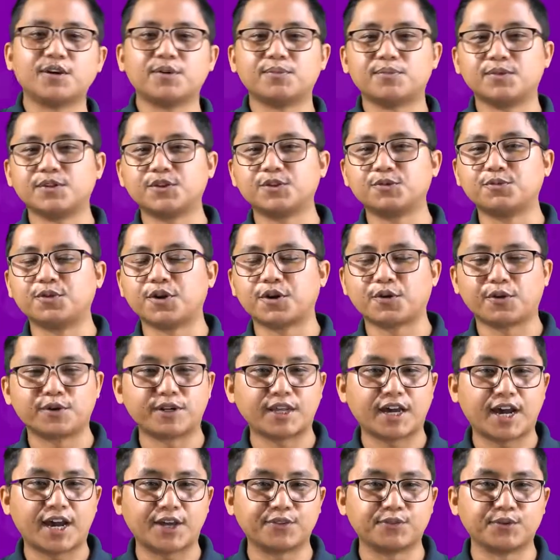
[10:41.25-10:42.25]
madu boy
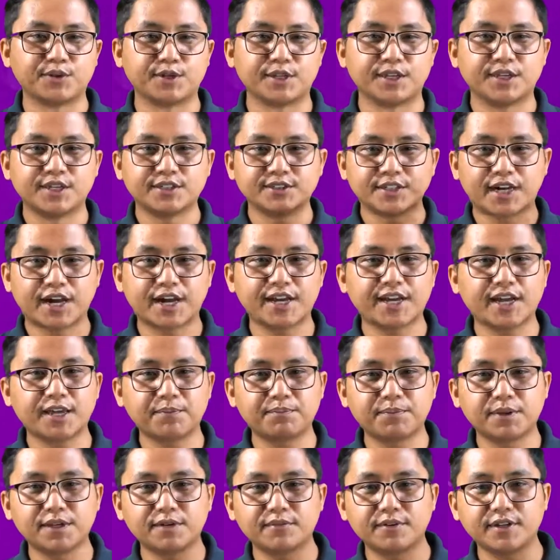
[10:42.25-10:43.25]
koina haiduni I
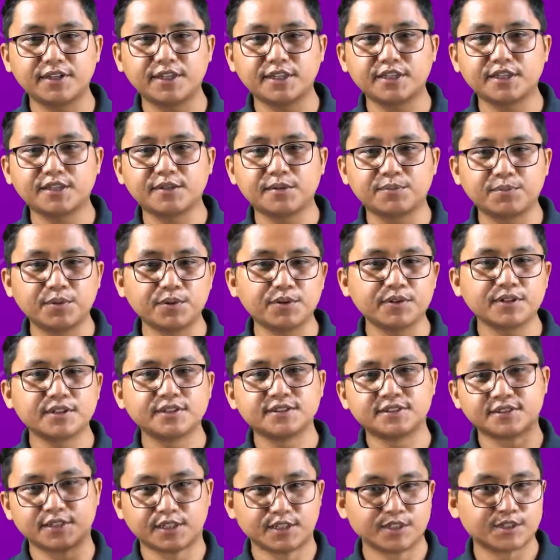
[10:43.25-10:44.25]
had been reading the book
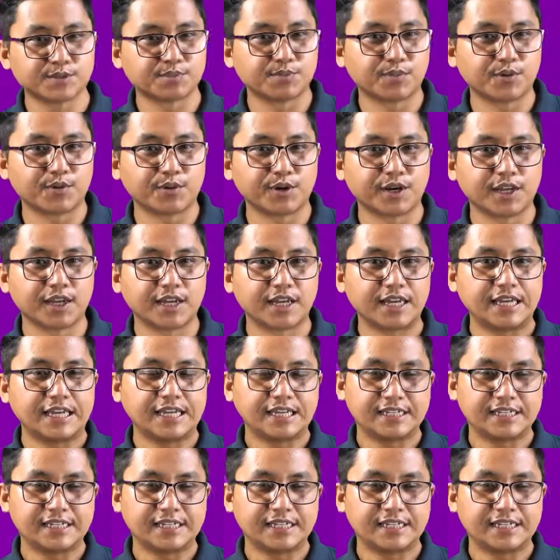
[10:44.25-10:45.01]
since morning